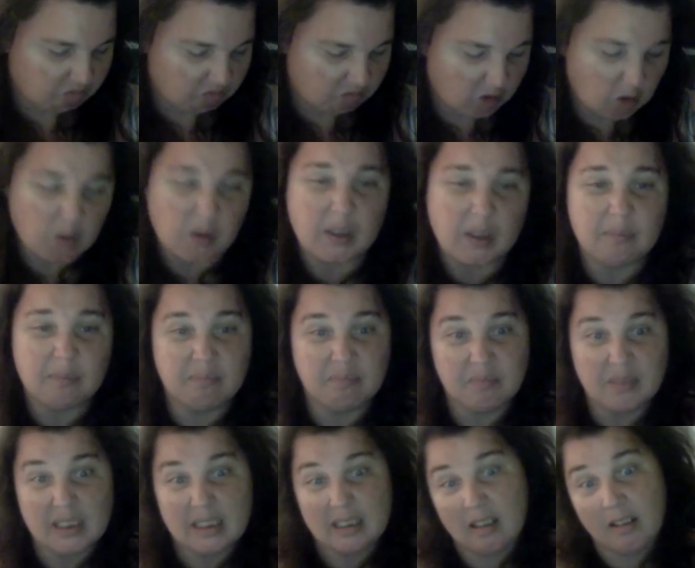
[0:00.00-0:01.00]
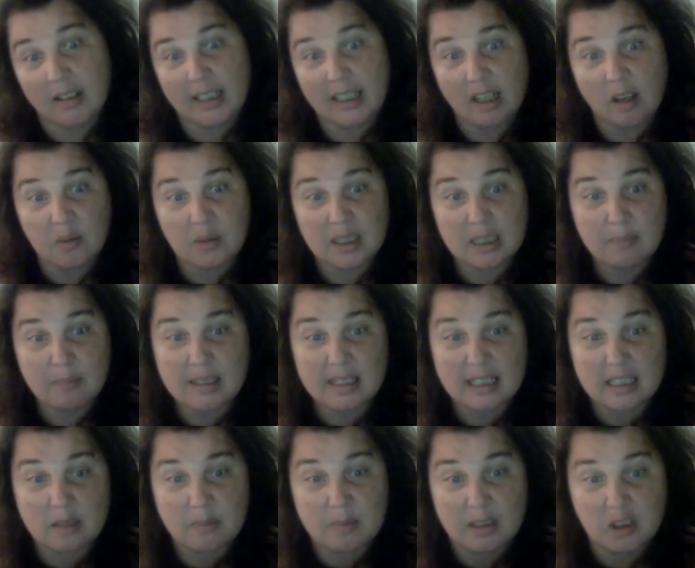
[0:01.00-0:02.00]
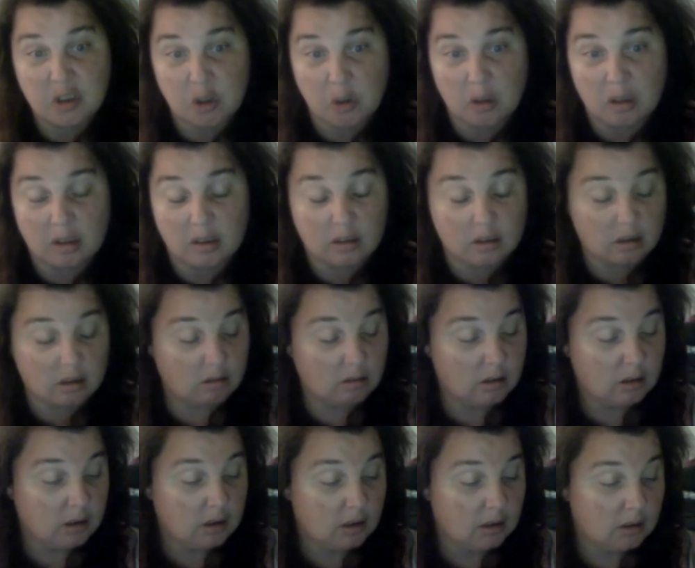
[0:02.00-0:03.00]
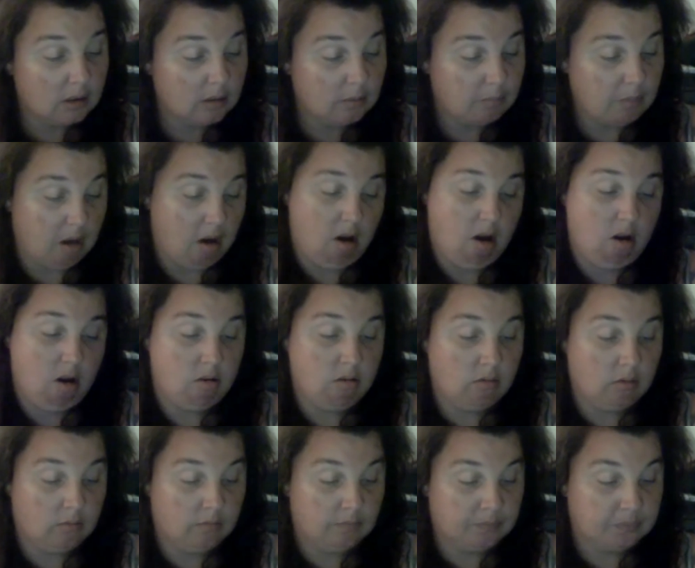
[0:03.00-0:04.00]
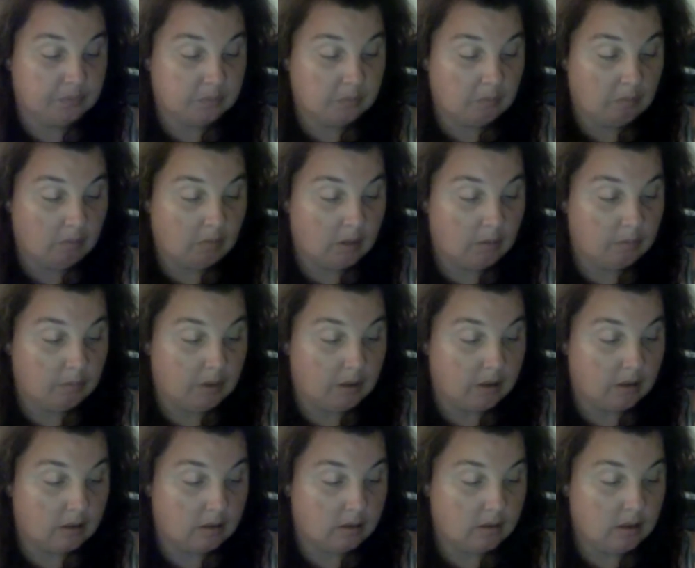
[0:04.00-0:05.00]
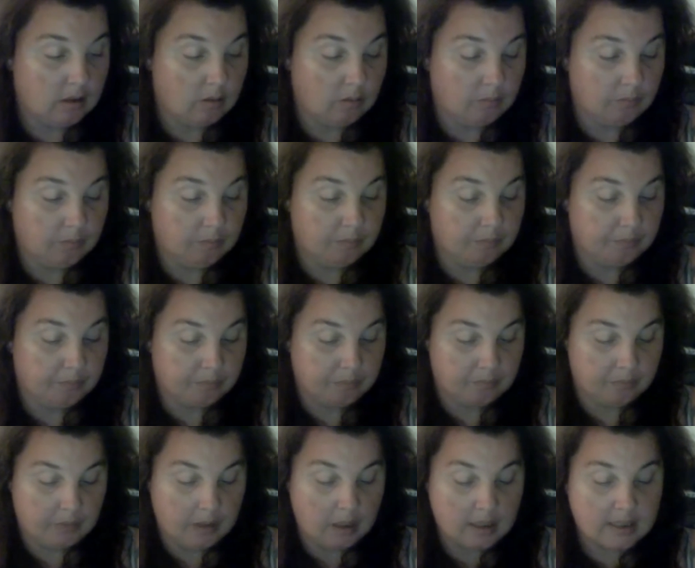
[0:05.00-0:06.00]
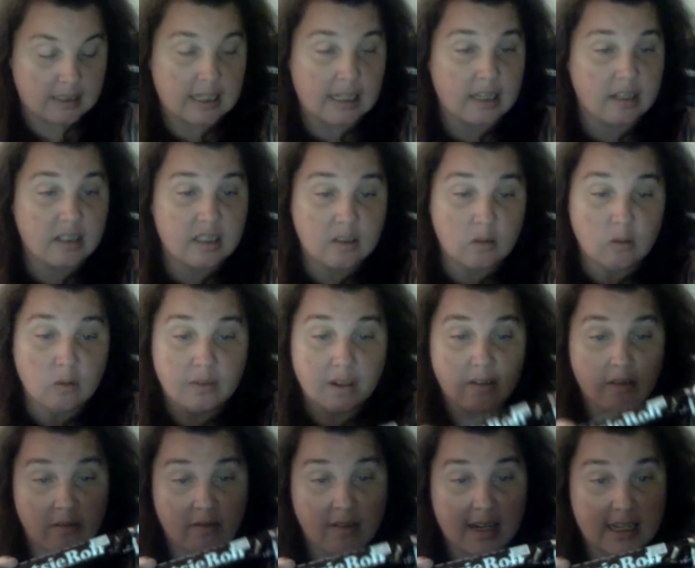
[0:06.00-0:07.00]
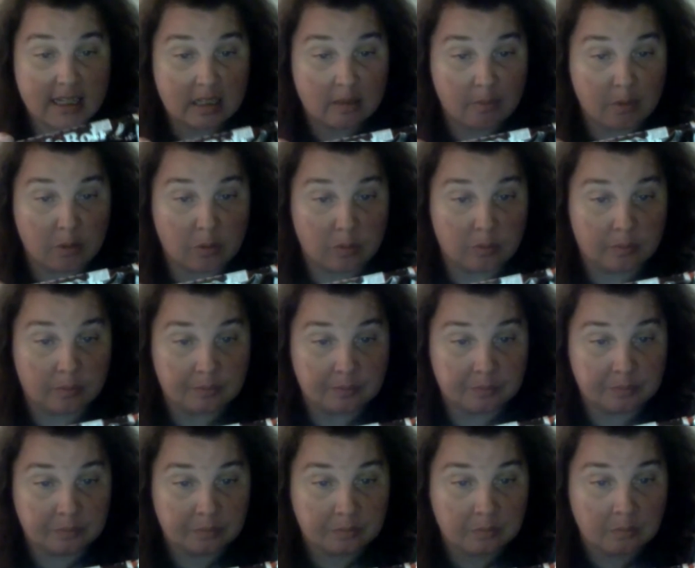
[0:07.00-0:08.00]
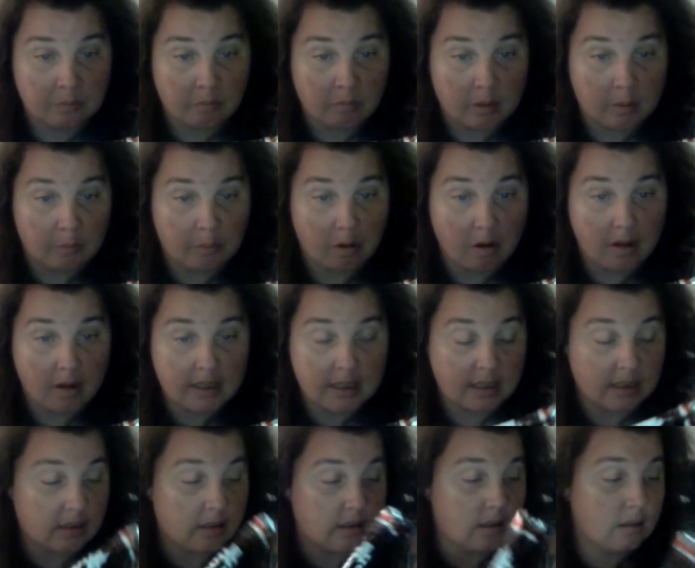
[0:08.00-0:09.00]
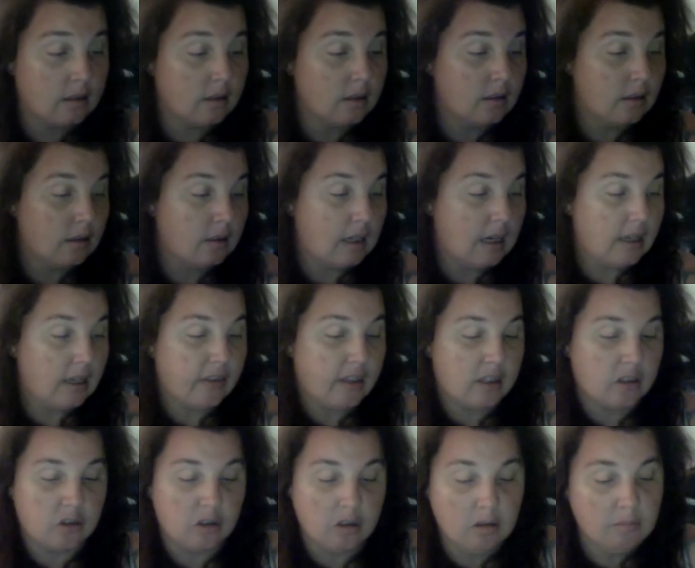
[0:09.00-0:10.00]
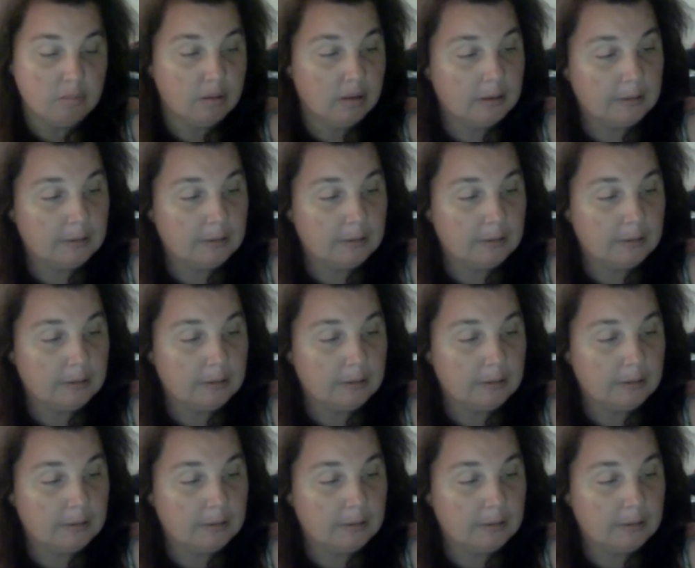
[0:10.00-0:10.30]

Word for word: Sorry, didn't like it. I was expecting it to be a chocolate bar, but still, like I say, they're still very reasonable prices at that shop.